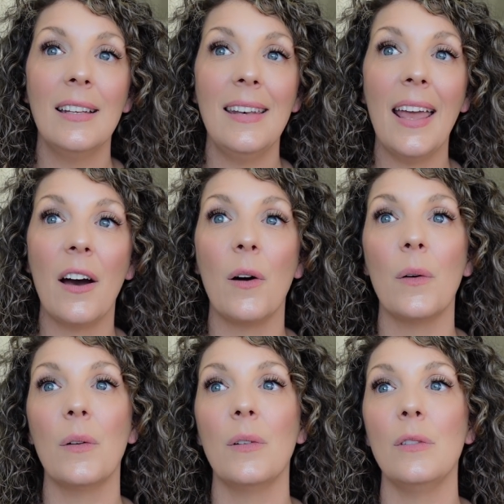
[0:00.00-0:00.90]

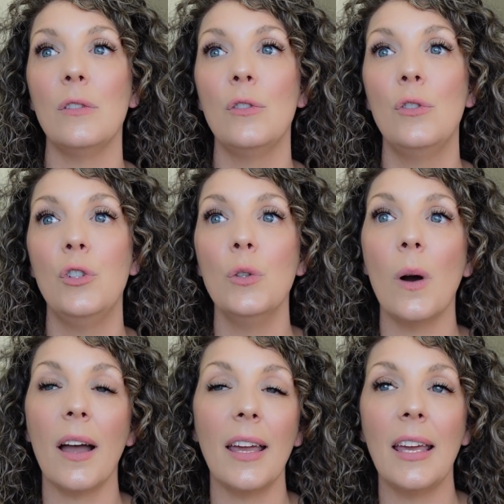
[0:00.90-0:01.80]
Now, do
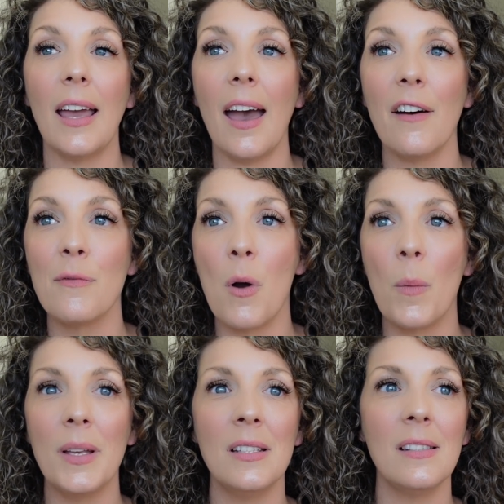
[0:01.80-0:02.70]
I have
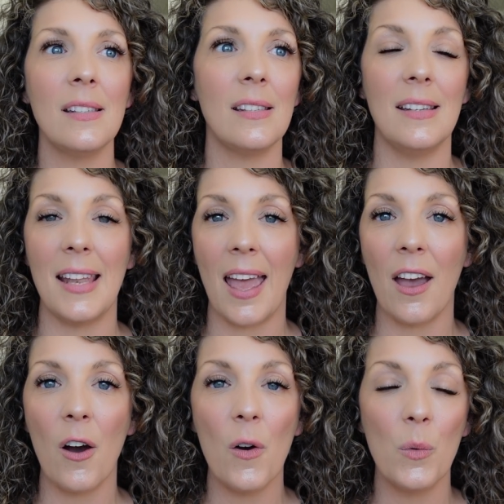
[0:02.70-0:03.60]
moments
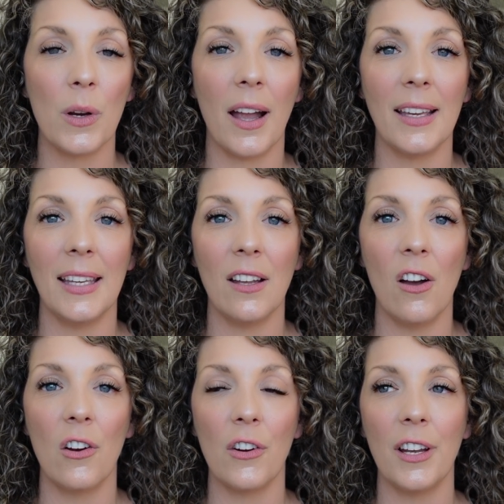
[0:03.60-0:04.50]
now where I get
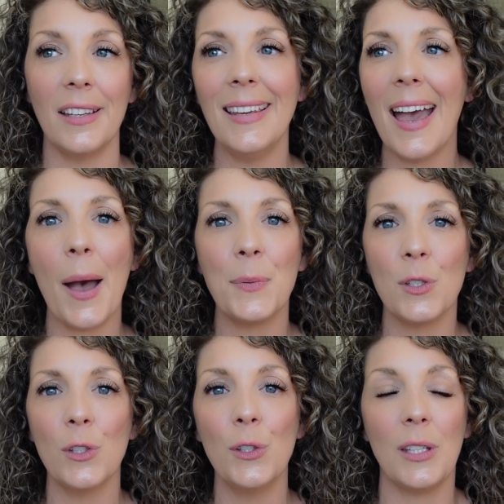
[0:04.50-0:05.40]
hungry? Yeah,
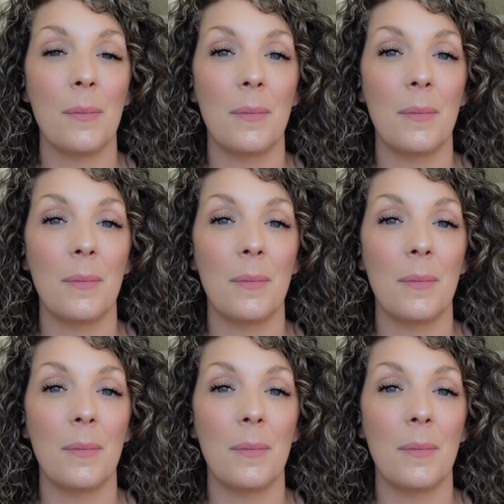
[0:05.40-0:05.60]
absolutely.